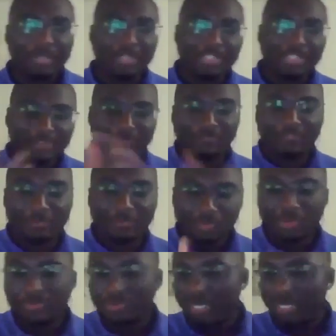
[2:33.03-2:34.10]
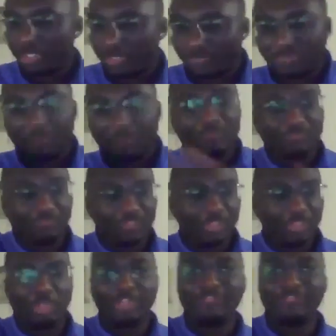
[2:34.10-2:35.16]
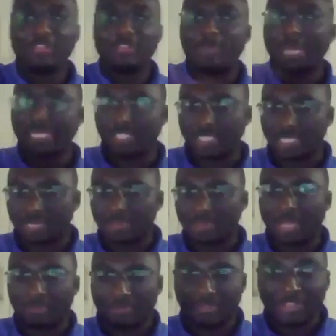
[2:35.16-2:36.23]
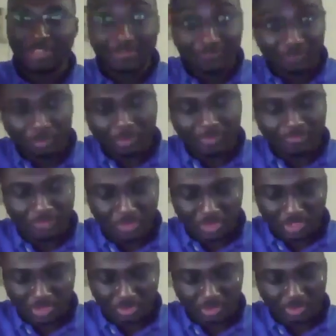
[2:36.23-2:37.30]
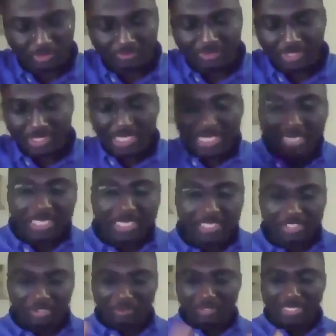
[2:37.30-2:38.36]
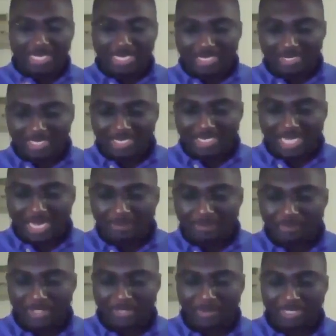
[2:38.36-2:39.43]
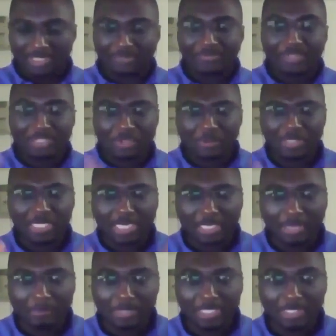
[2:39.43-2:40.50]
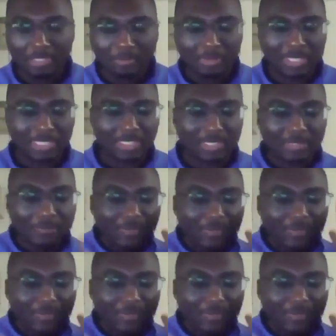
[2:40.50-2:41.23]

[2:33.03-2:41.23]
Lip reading: And then from doing better, from learning from the past, you can help inform the future, sort of. And so in that perspective, it's almost like I'm missing the present.